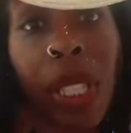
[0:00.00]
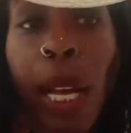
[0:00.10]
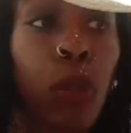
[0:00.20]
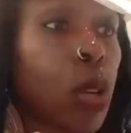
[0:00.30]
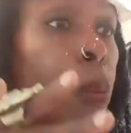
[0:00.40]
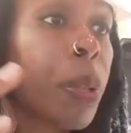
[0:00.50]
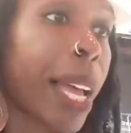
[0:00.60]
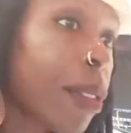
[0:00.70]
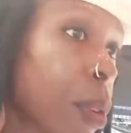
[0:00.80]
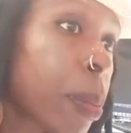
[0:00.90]
Now his whole
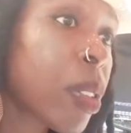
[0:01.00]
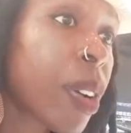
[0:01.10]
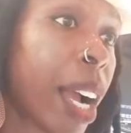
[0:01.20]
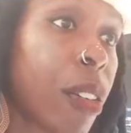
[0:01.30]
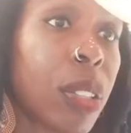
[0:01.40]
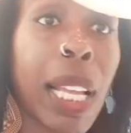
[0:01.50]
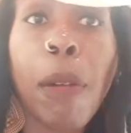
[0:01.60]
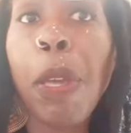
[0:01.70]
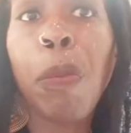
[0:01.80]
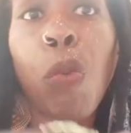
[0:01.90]
platform is viral.
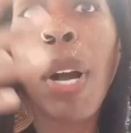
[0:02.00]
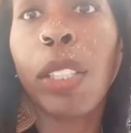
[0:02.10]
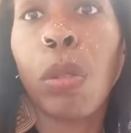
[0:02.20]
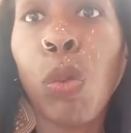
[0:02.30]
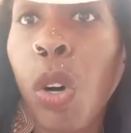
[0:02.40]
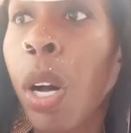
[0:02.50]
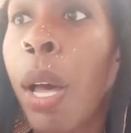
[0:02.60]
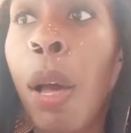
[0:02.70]
Now people watching more